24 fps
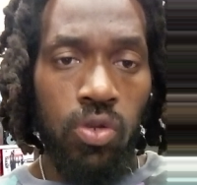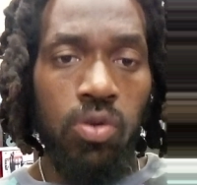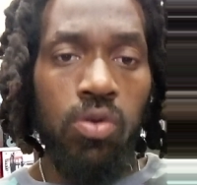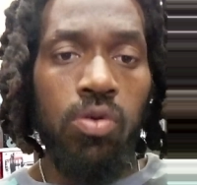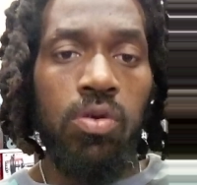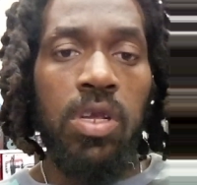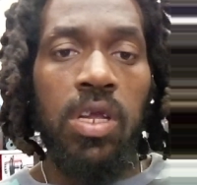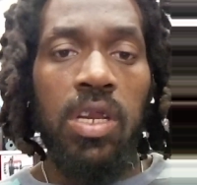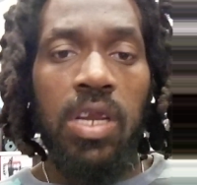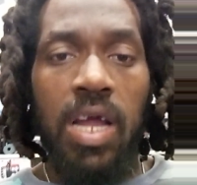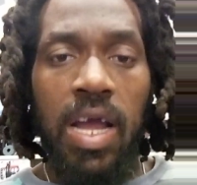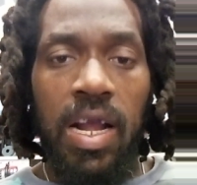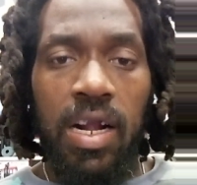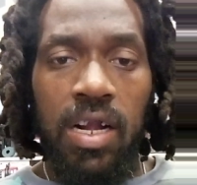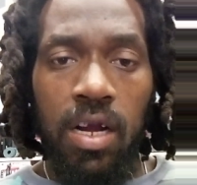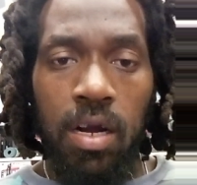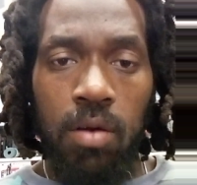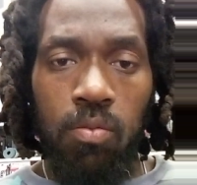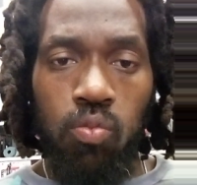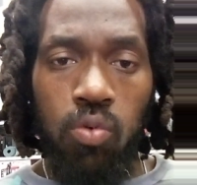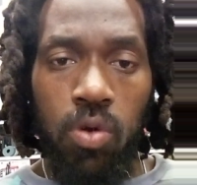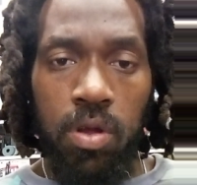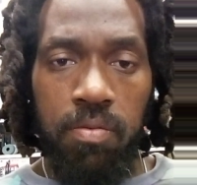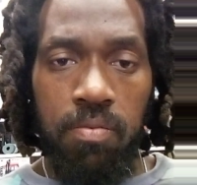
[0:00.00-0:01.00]
You cannot
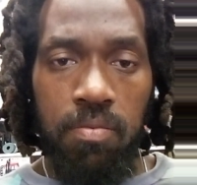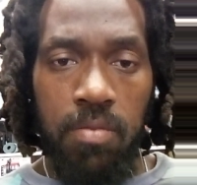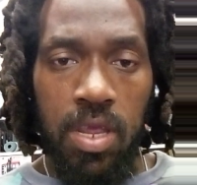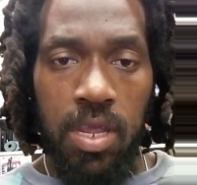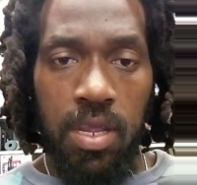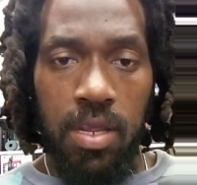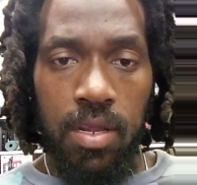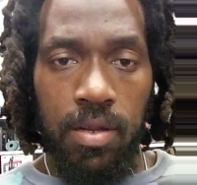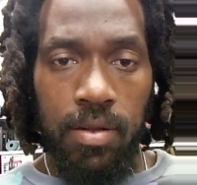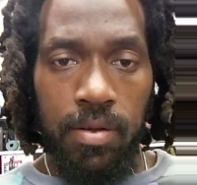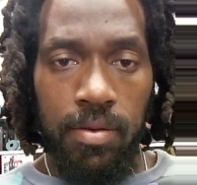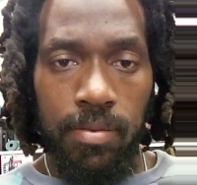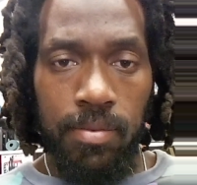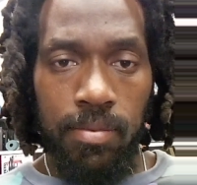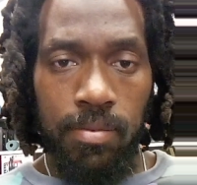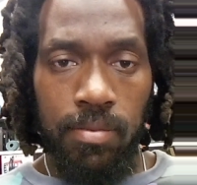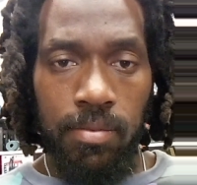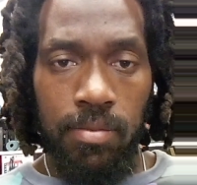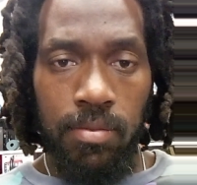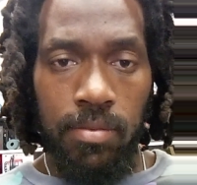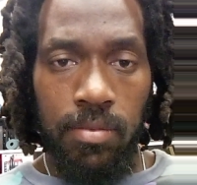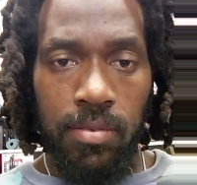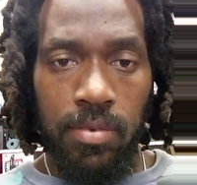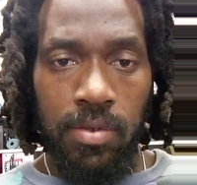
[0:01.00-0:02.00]
come with me.
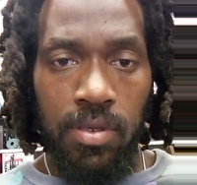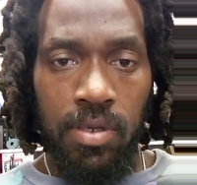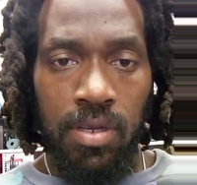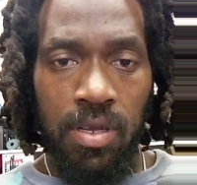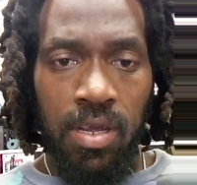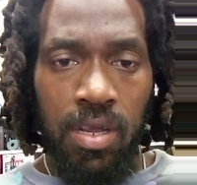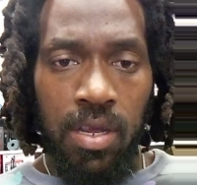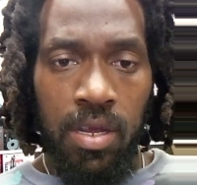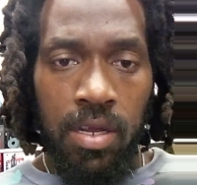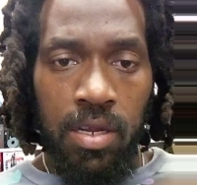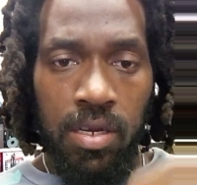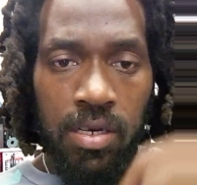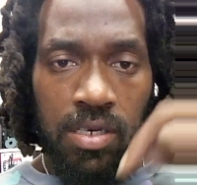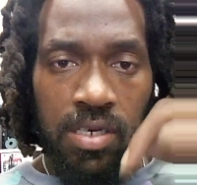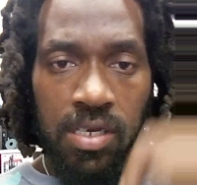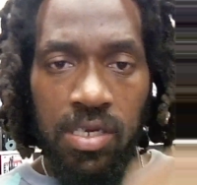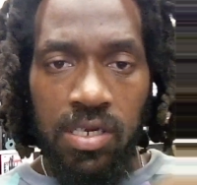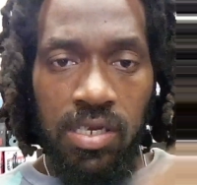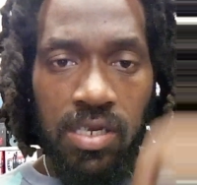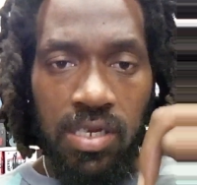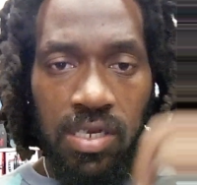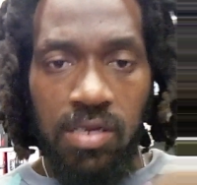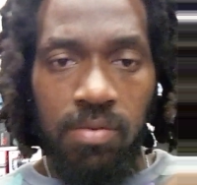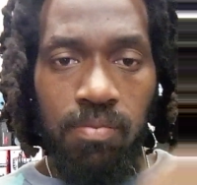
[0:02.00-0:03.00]

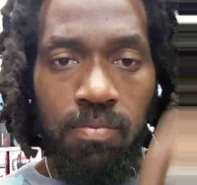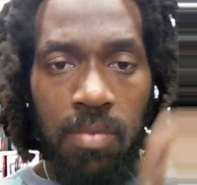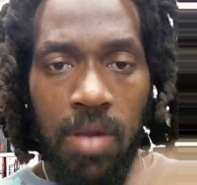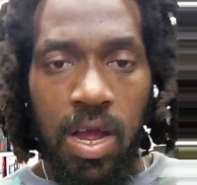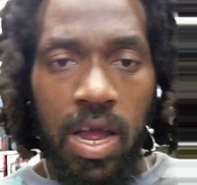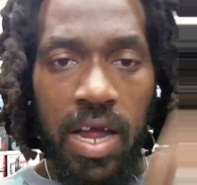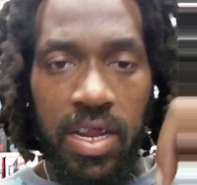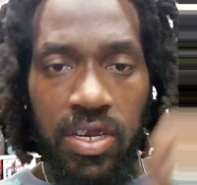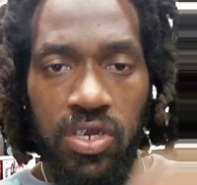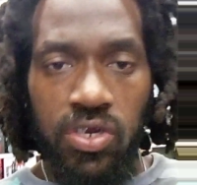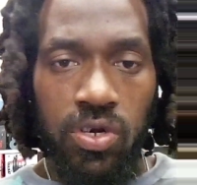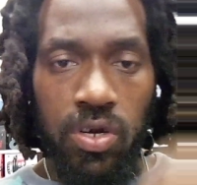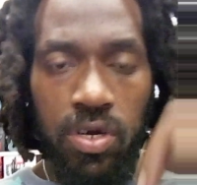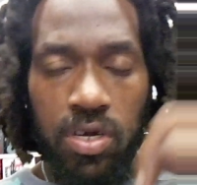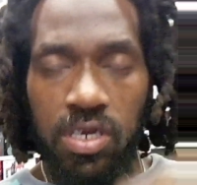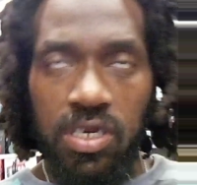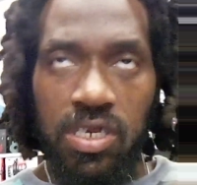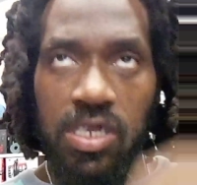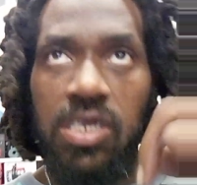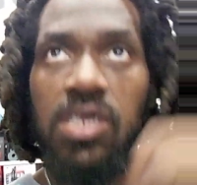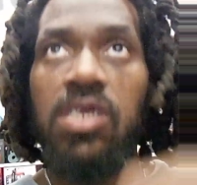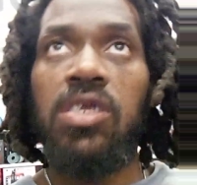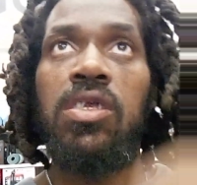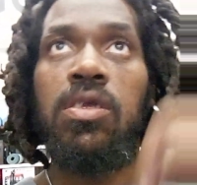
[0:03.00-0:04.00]
This is my journey.
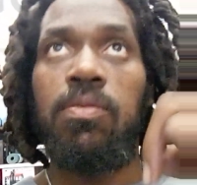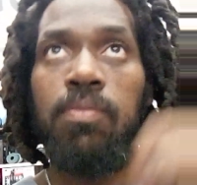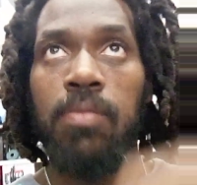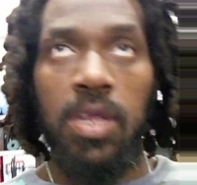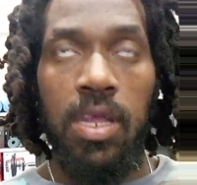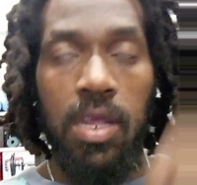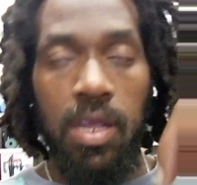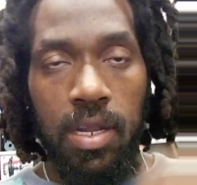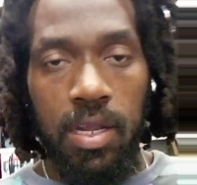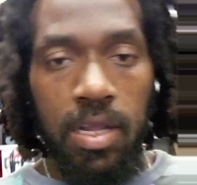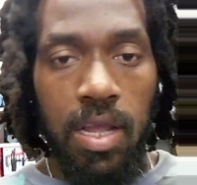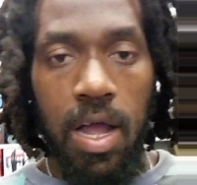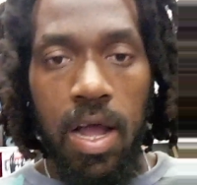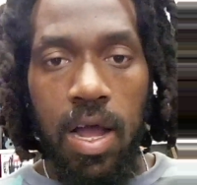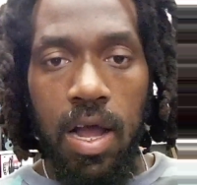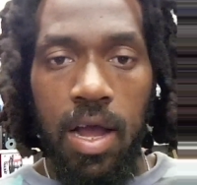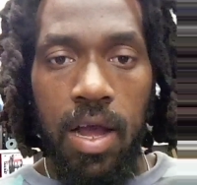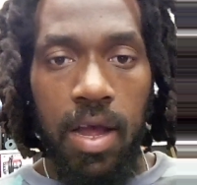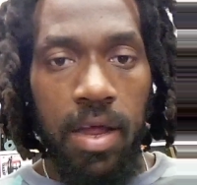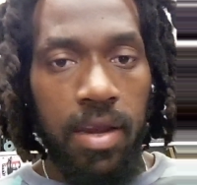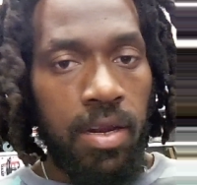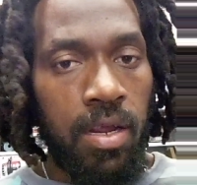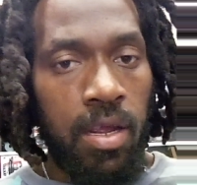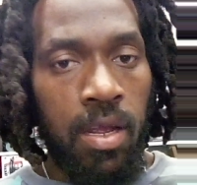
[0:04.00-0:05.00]
This is me and
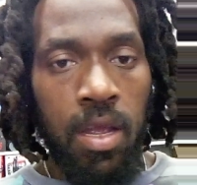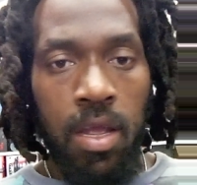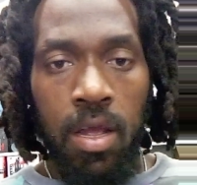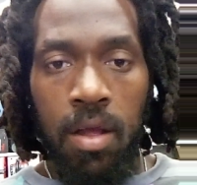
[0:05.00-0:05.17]
God